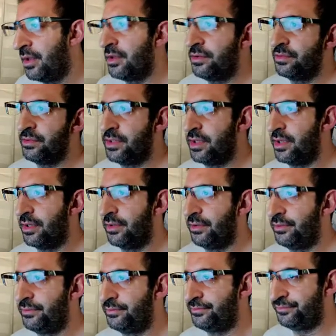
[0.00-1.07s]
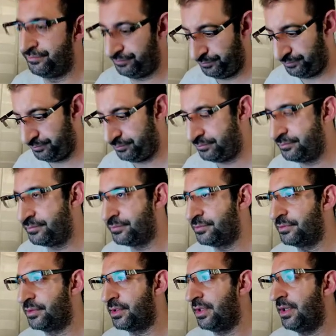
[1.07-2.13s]
I can do it here.
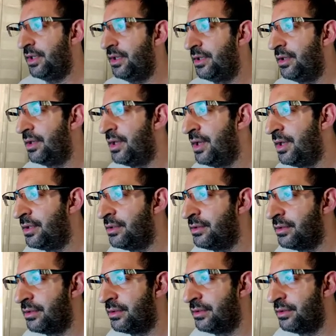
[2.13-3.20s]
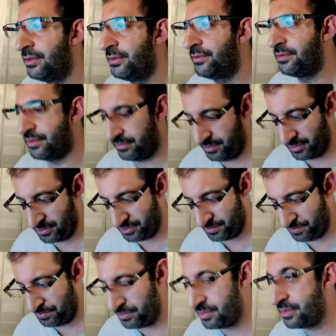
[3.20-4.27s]
Okay, and so
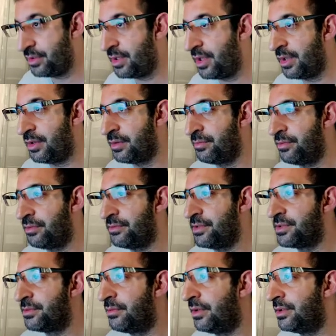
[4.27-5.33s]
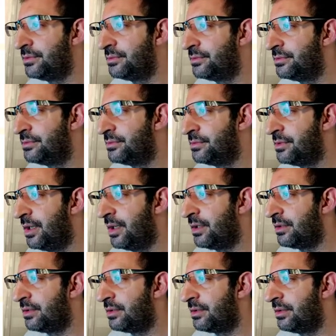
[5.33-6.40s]
I import this one,
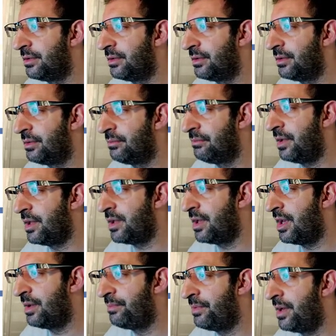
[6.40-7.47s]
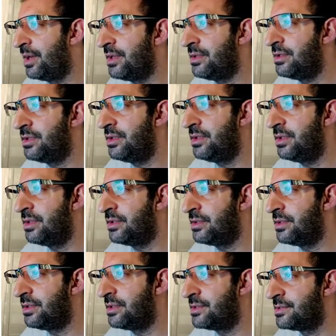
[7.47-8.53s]
and my app ID,
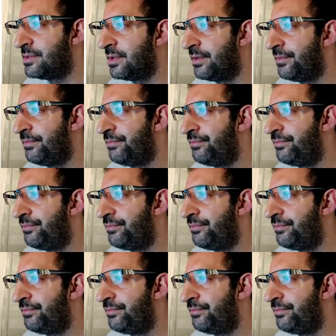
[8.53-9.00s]
it is